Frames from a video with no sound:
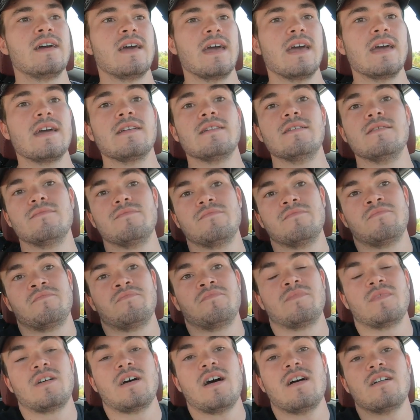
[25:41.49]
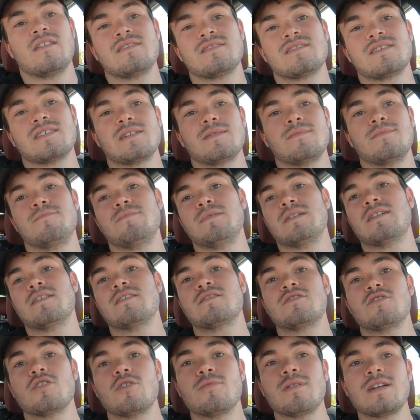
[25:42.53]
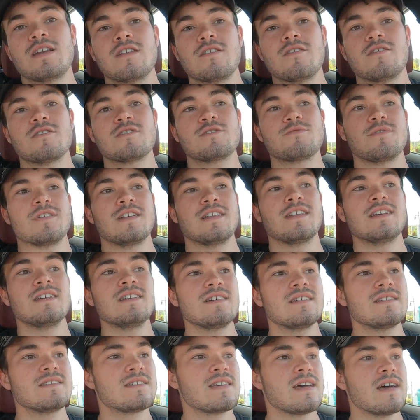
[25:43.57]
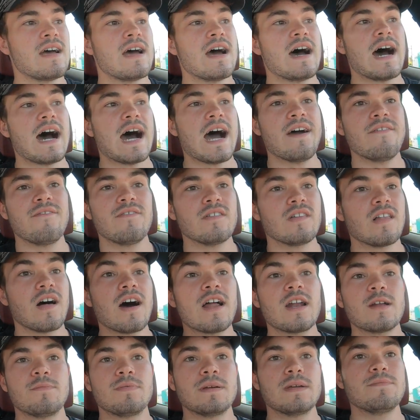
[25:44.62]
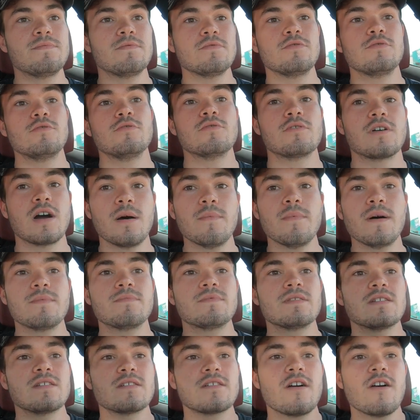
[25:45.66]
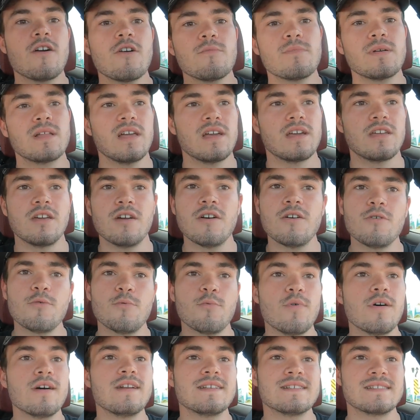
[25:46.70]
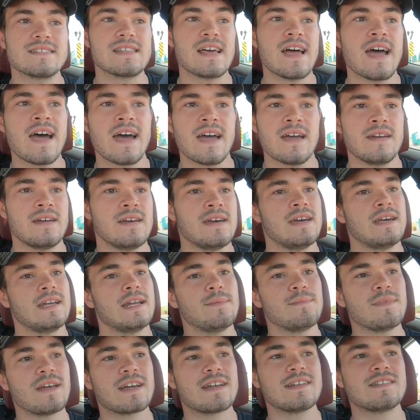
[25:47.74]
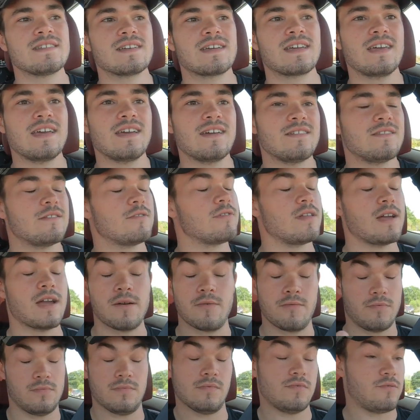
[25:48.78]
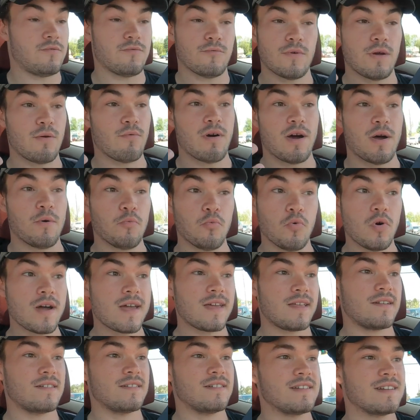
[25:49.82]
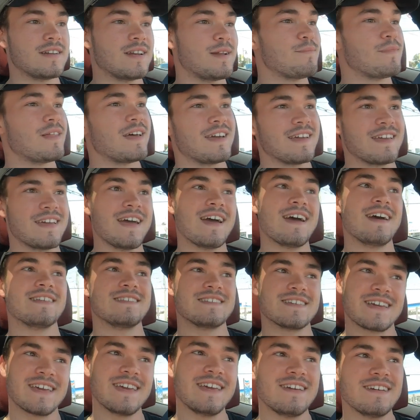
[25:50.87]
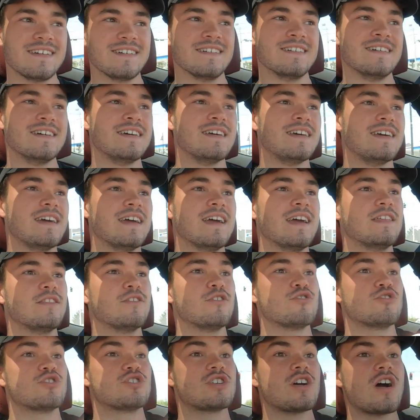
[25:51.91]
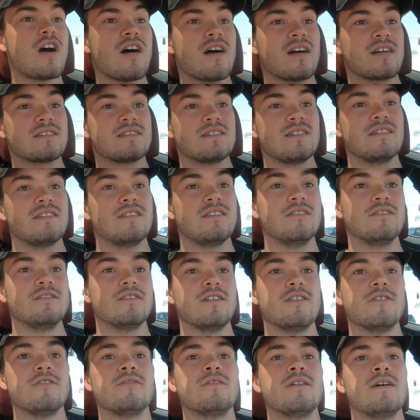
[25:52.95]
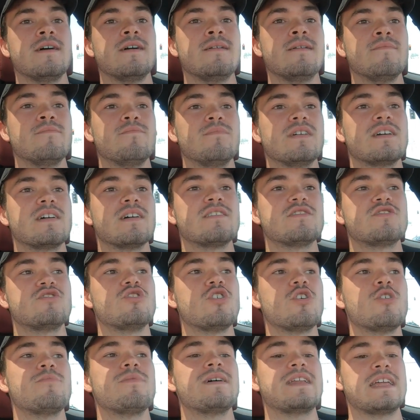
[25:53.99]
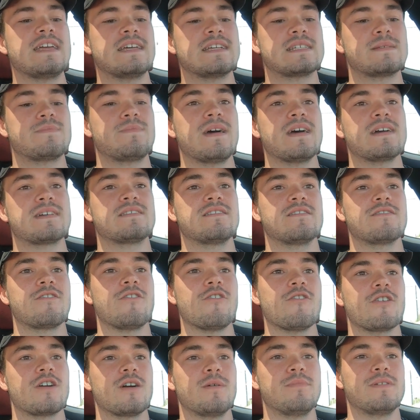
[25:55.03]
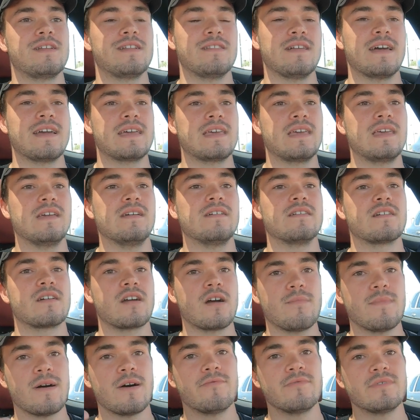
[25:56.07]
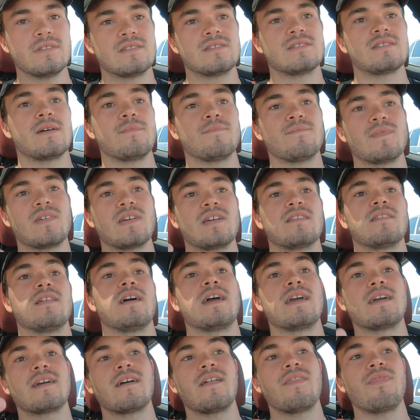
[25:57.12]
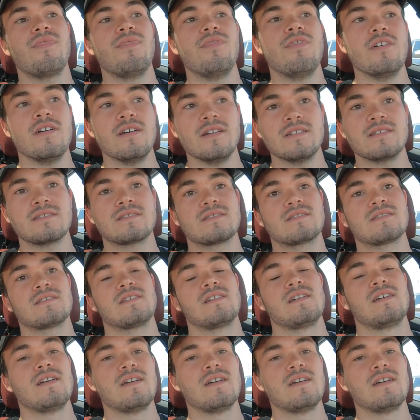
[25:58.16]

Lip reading: And honestly, because nobody knows what it is, I have a lot of people who will come up to the car and be like, yo, what is that? And I'm like, it's a Kia. And they're like, rewind, what? And I'm like, yeah, it's a Kia. And they're shocked, you know, because nobody expects a car company like Kia to come out with something like this.